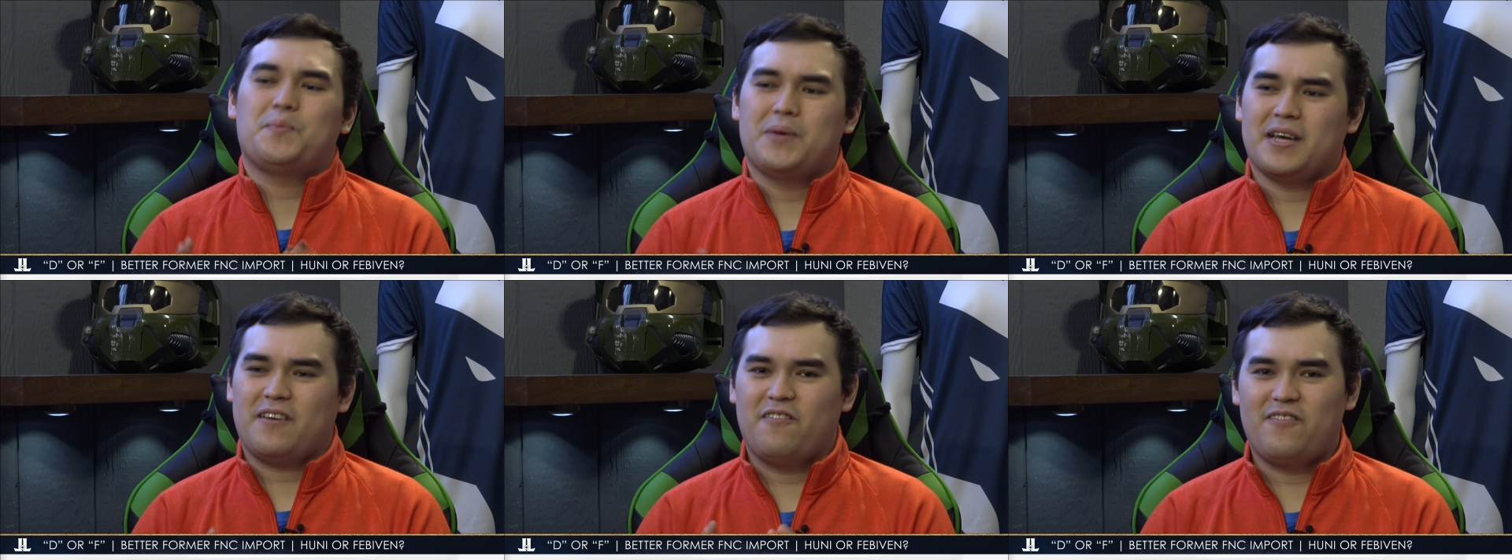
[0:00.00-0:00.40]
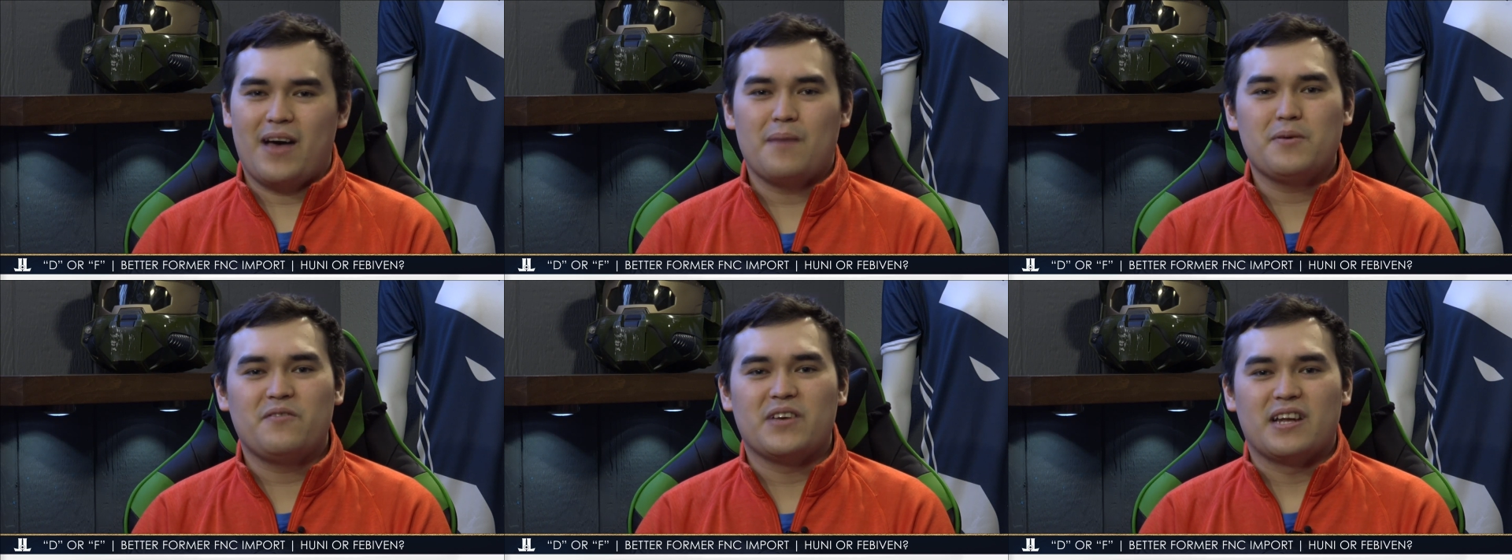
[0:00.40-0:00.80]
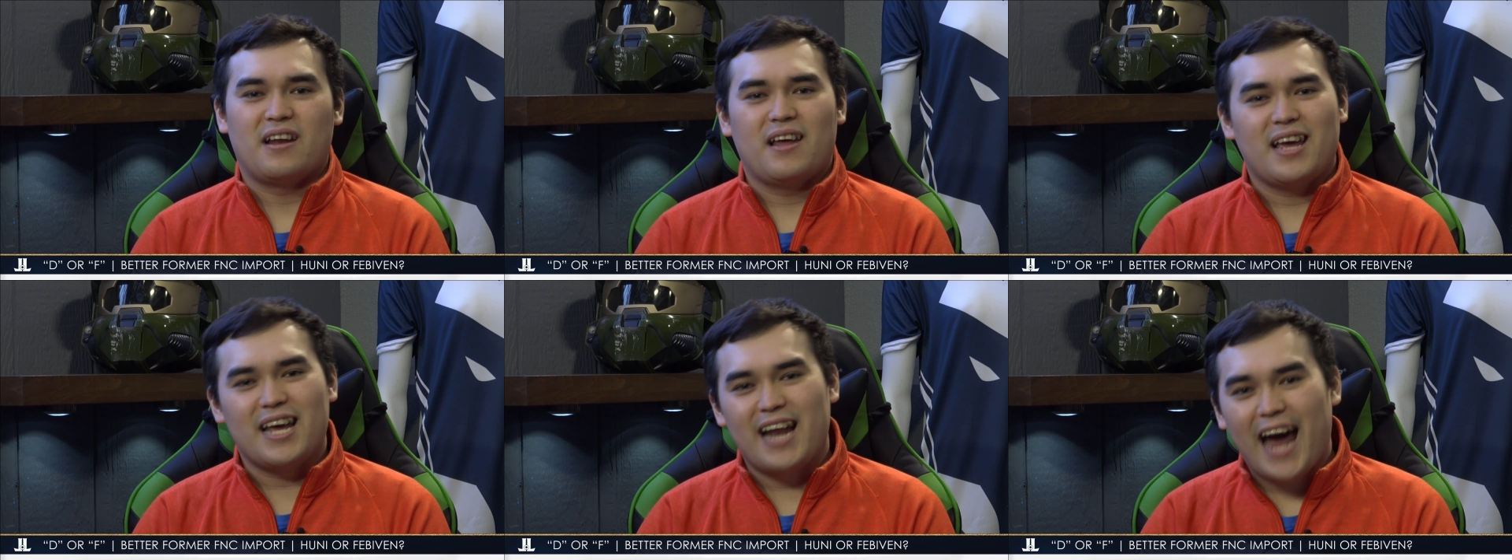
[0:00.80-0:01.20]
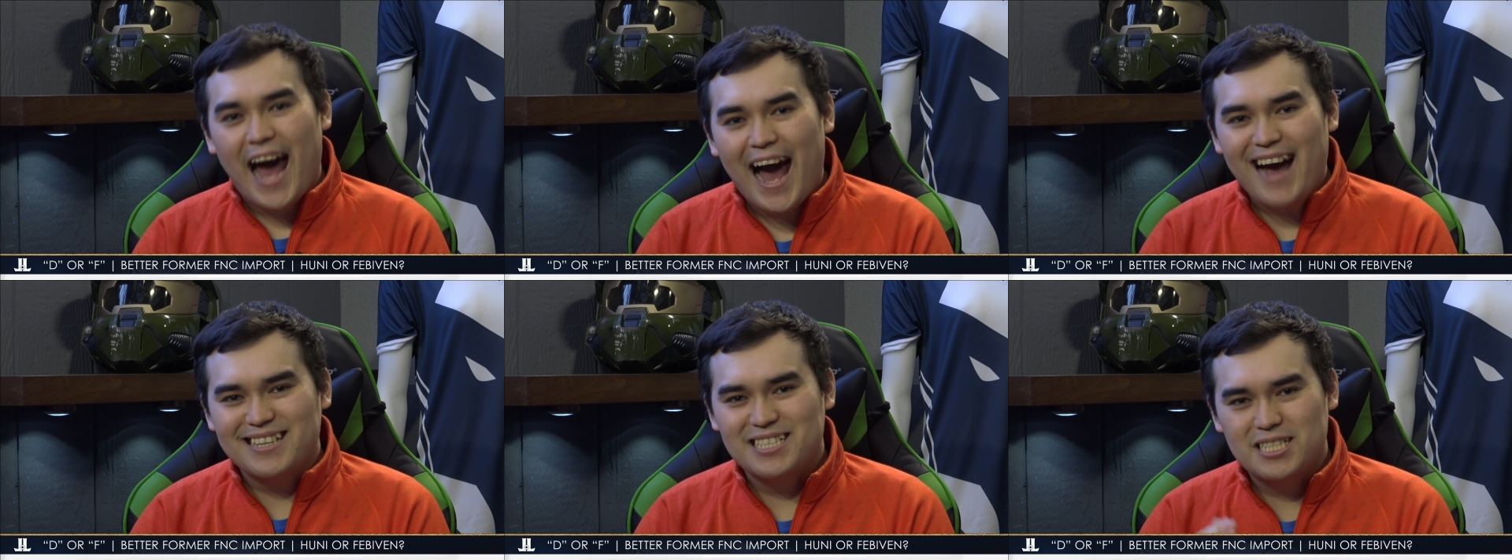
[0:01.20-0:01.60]
pick Febiven. It
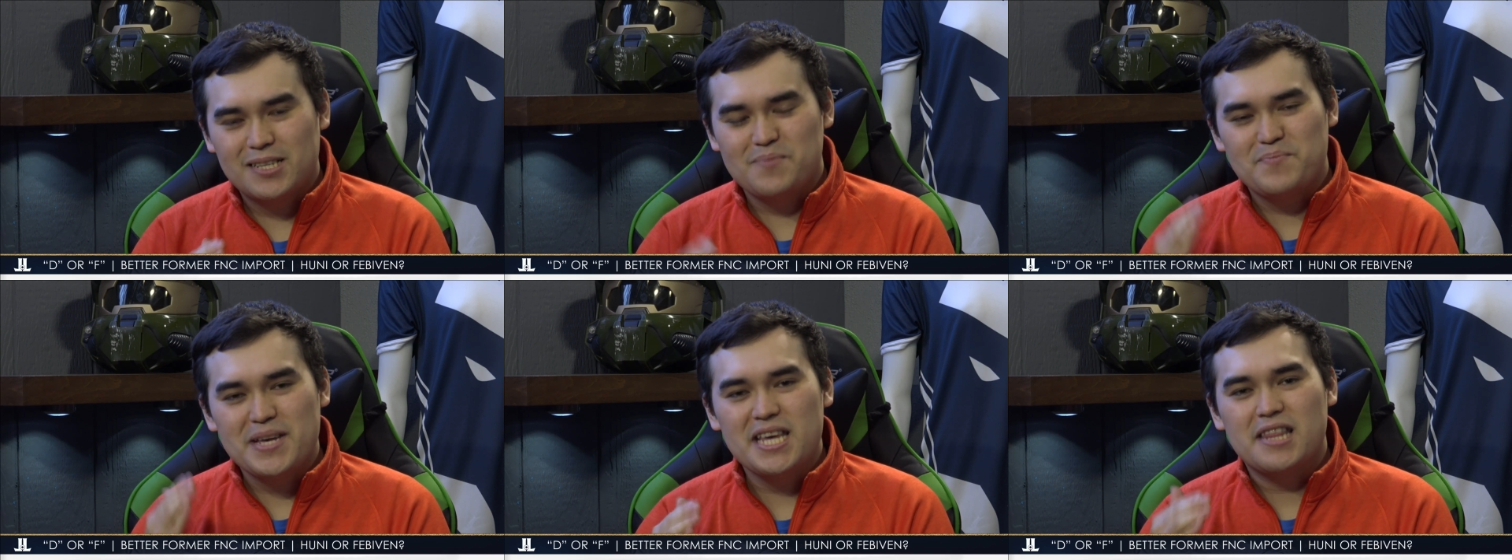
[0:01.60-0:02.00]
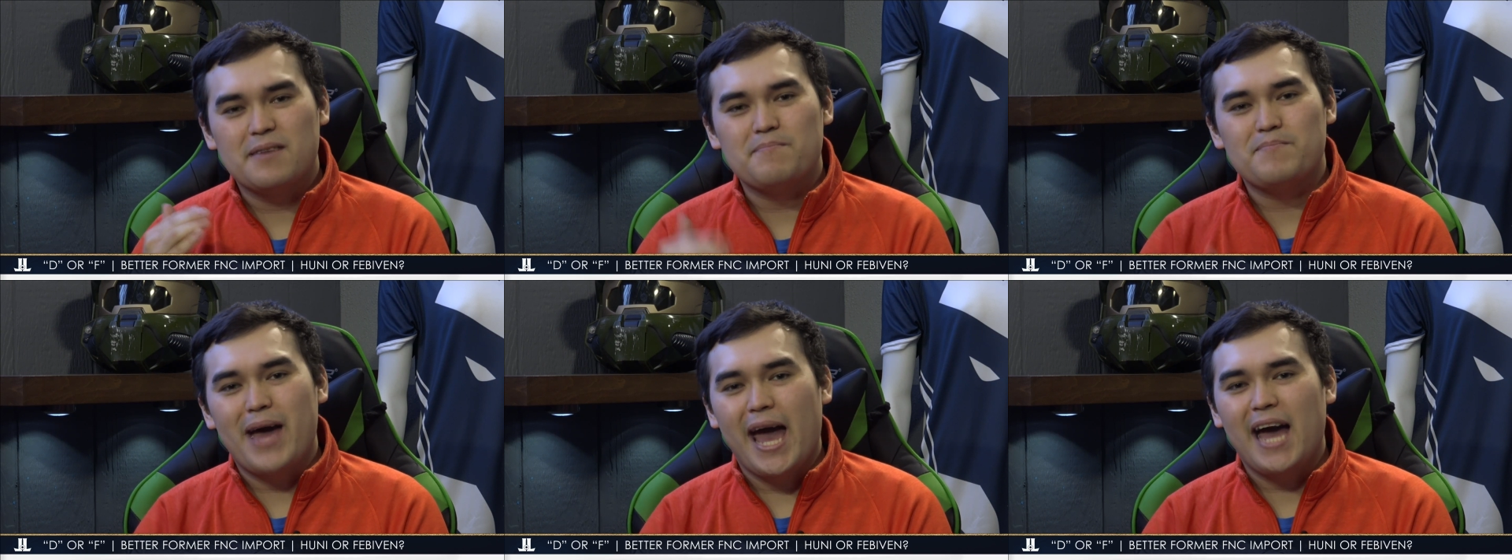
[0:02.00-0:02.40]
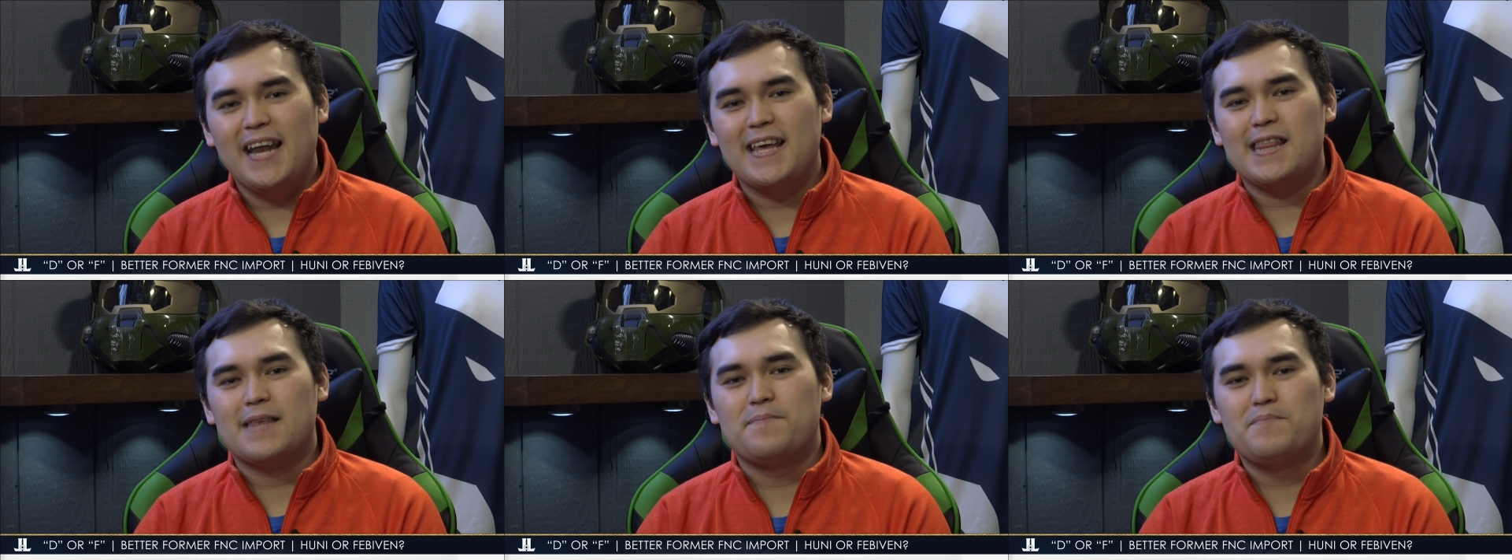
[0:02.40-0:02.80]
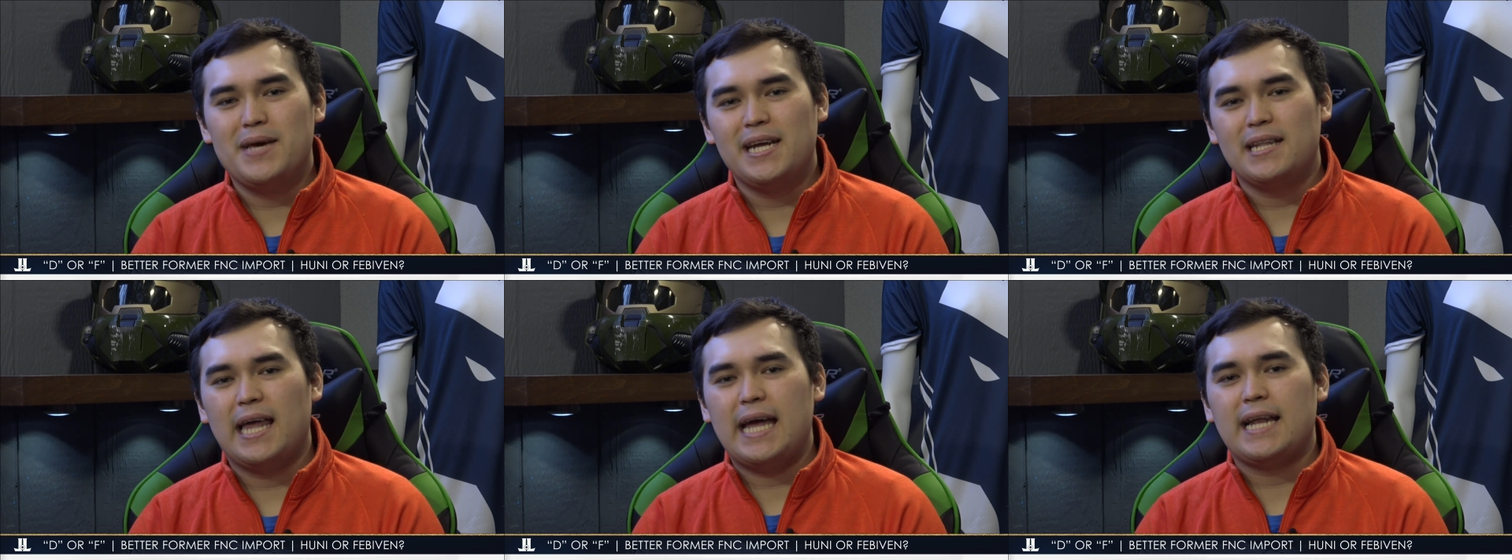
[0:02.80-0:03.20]
has to be the man in the
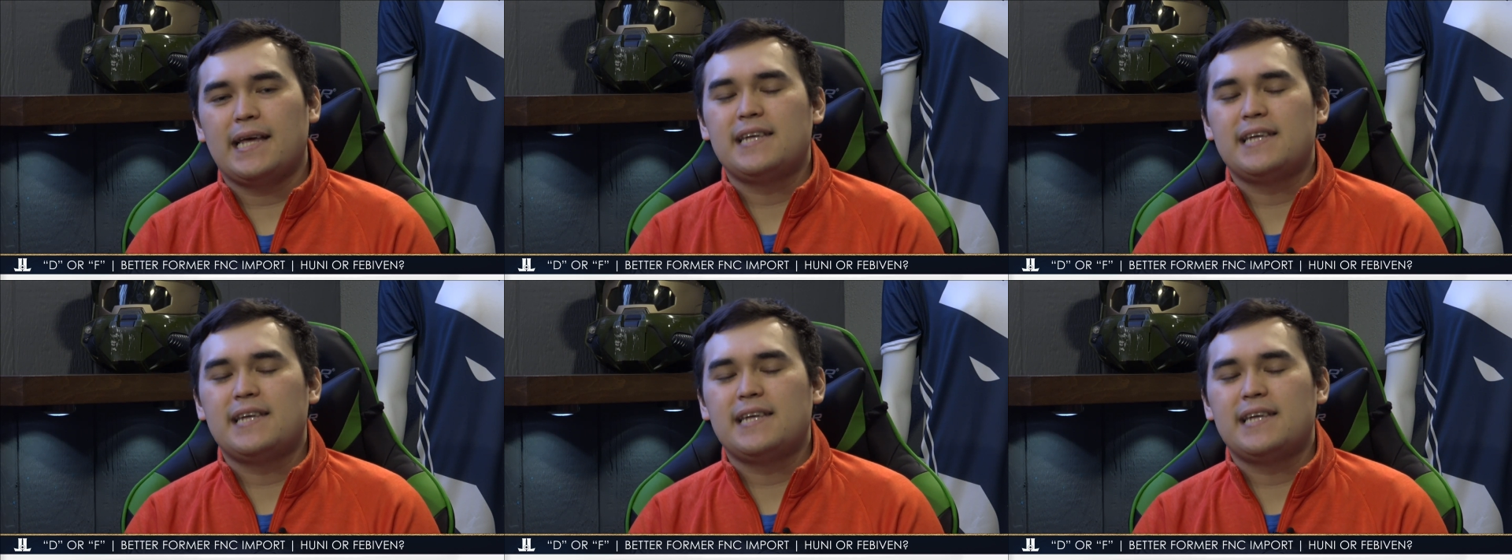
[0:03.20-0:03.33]
mid lane.